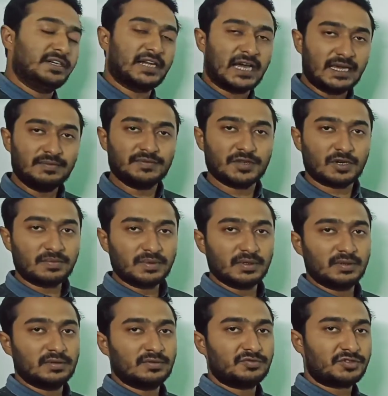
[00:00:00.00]
types of
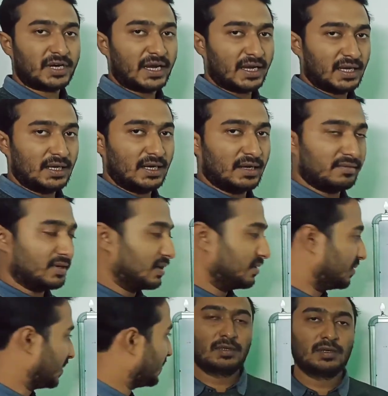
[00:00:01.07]
triangle
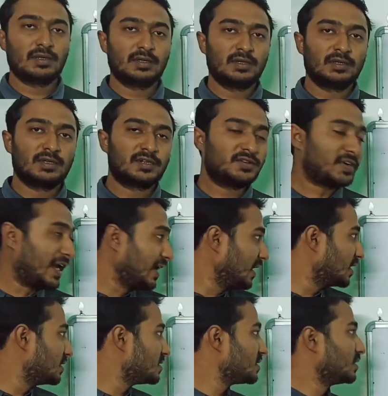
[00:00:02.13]
available? The
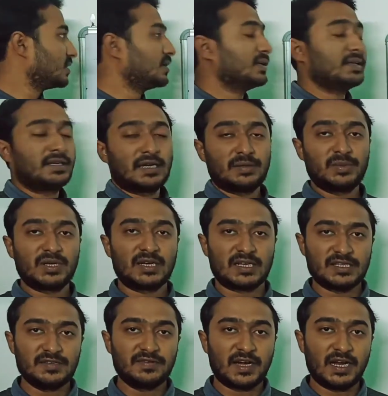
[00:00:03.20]
triangles can be
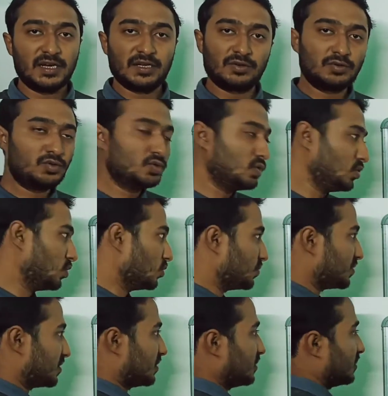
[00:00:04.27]
classified into two
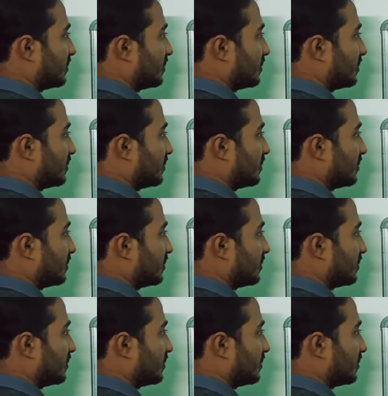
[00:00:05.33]
groups